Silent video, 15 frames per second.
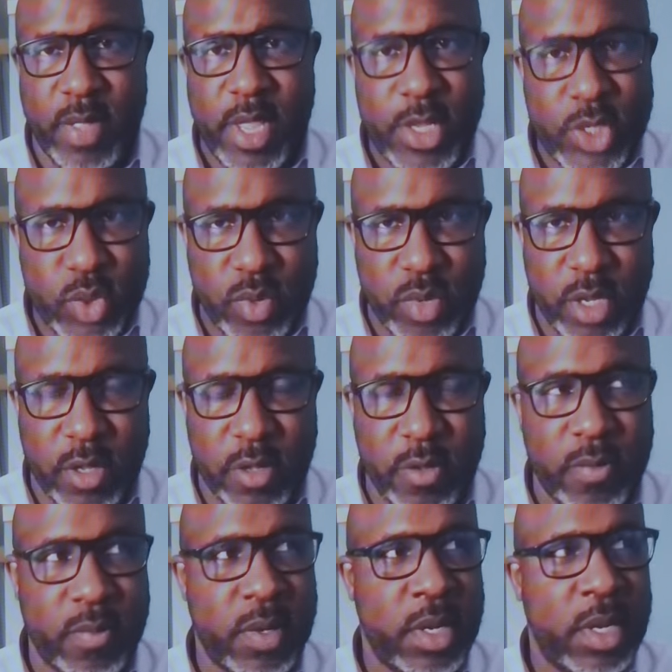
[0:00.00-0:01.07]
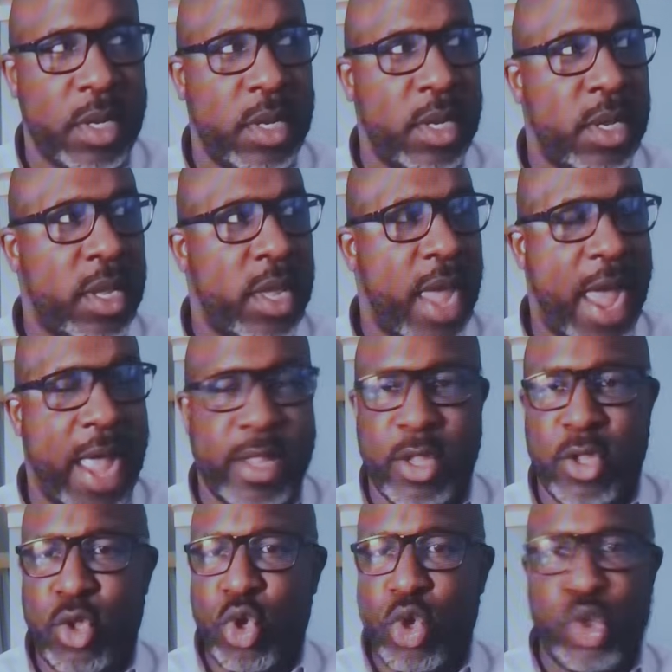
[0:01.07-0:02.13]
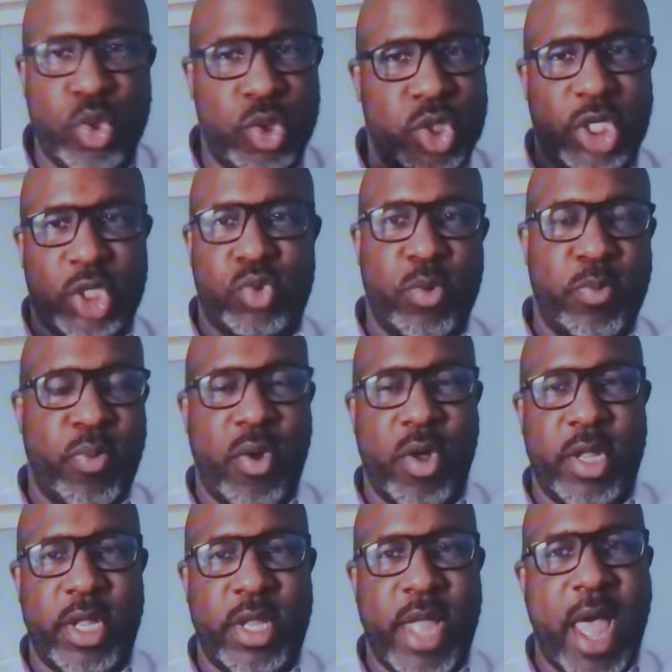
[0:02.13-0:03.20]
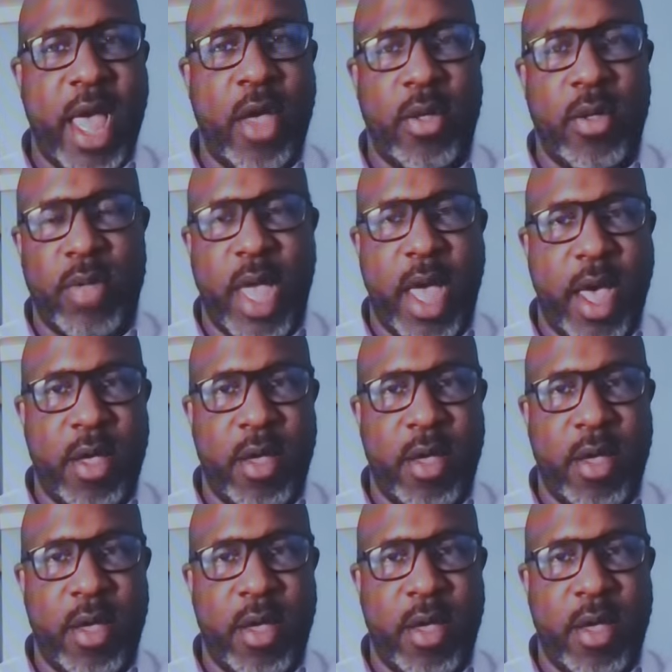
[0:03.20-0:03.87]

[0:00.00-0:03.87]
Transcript: Israel, and the news was just reporting how